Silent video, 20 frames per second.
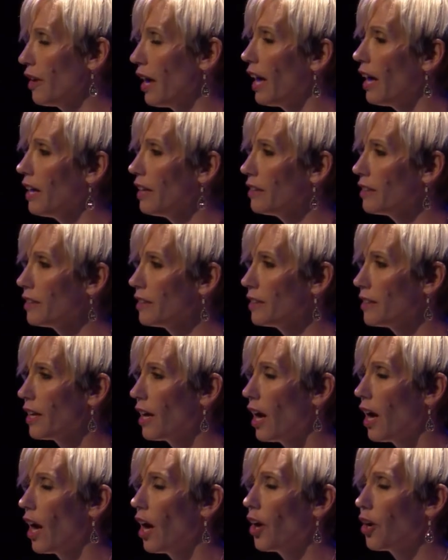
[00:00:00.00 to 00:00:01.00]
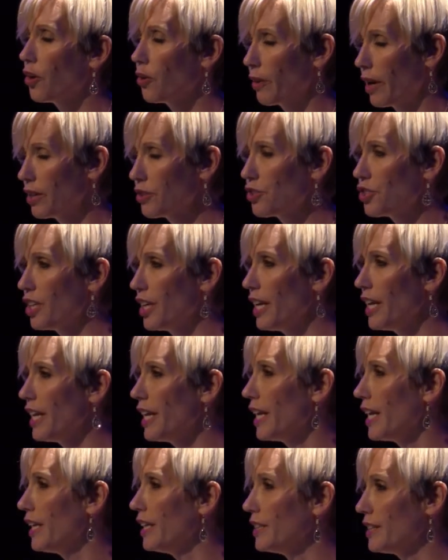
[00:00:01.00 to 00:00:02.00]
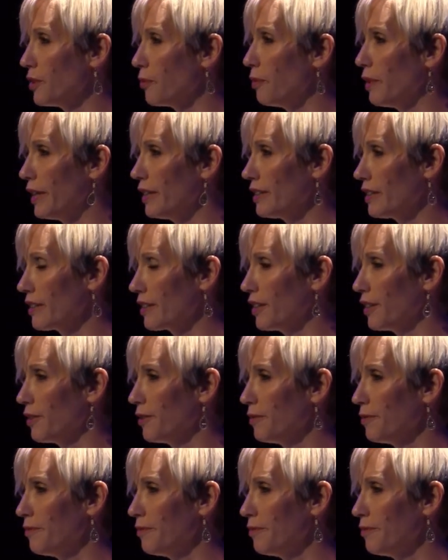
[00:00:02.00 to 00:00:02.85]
that, aggression is a risk.